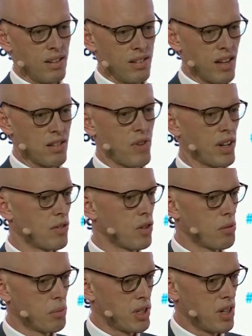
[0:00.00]
less effective
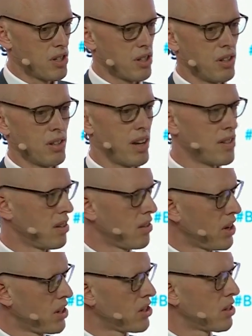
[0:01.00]
competition, less
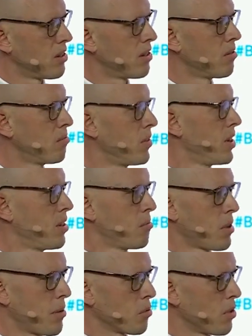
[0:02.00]
innovation,
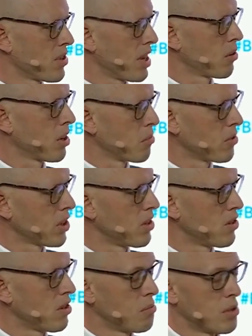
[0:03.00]
perhaps worse outcomes for
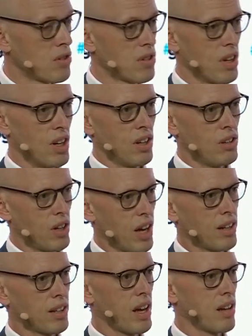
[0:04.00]
consumers. You
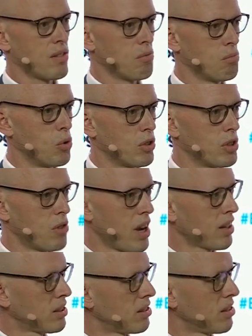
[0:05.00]
can get more
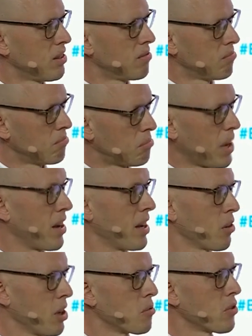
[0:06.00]
direct bad
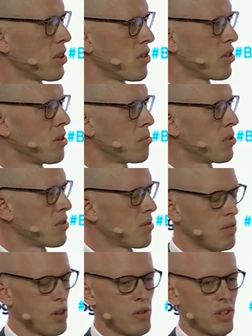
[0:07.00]
outcomes for consumers.
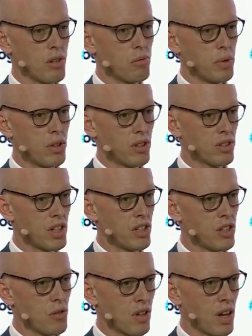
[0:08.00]
So, for example, we looked at
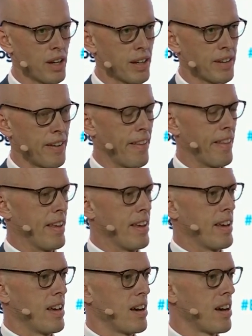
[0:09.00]
issues like
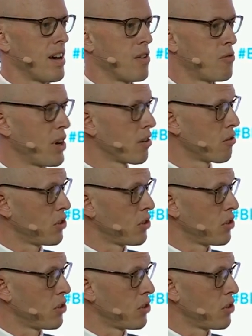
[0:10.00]
fake